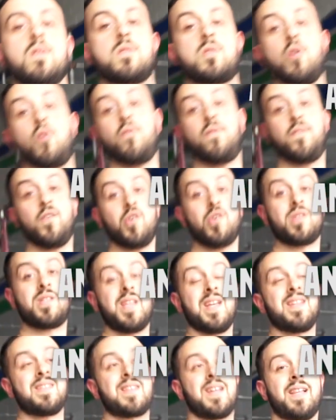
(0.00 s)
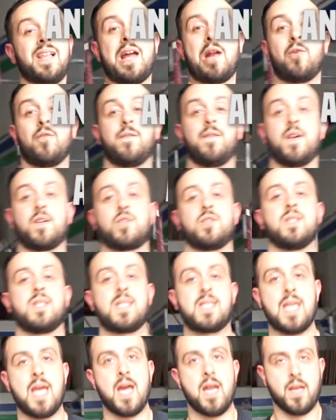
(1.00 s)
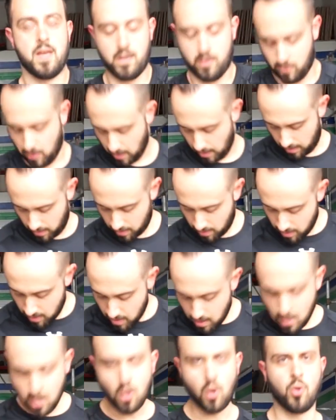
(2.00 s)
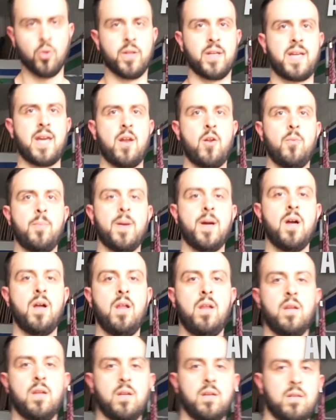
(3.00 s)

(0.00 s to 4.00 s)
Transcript: So first, anti-lateral flexion standing, right? Hold a kettlebell